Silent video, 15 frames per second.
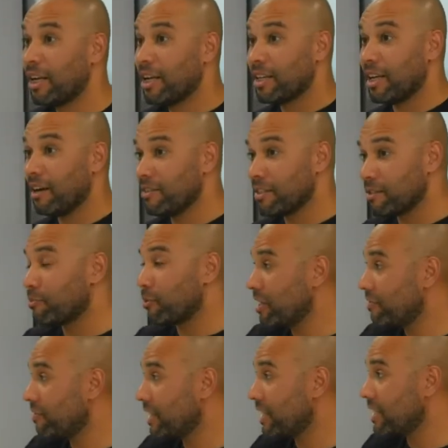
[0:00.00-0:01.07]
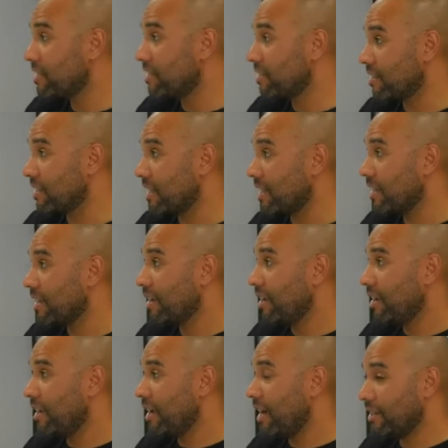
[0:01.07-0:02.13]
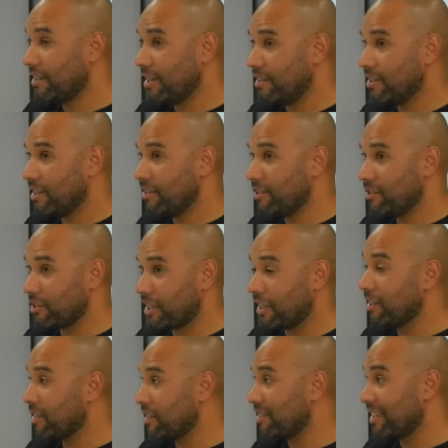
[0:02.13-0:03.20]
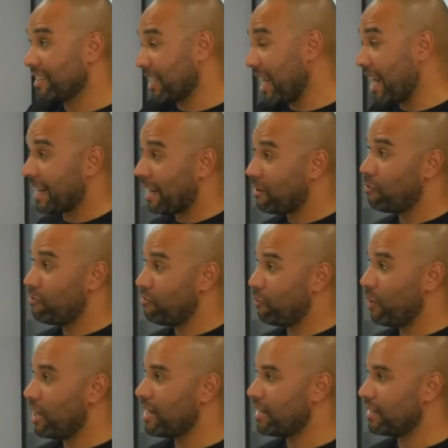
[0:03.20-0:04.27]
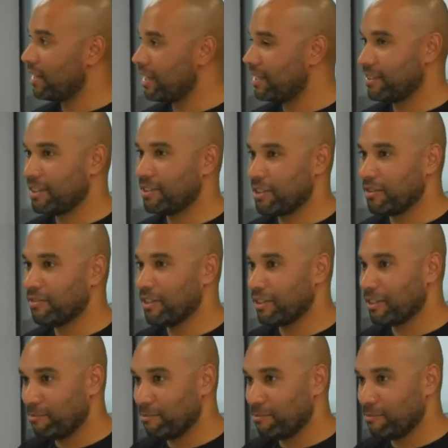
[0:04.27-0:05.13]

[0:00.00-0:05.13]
You're having to brief an agency, and then the skill is getting out of the way and you've either got to